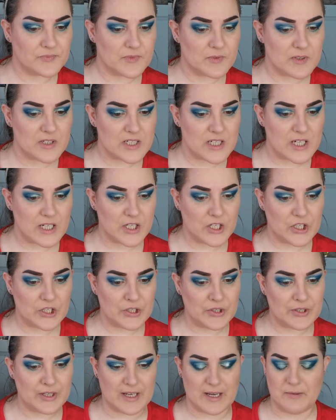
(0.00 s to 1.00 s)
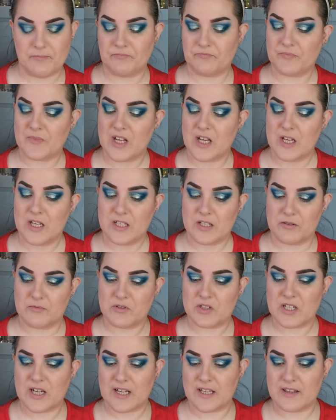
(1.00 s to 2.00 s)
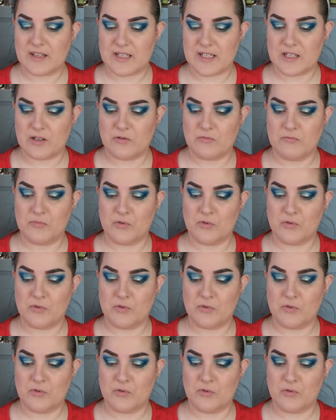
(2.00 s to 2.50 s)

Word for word: I'm going to take you, yeah. So I'm just taking this little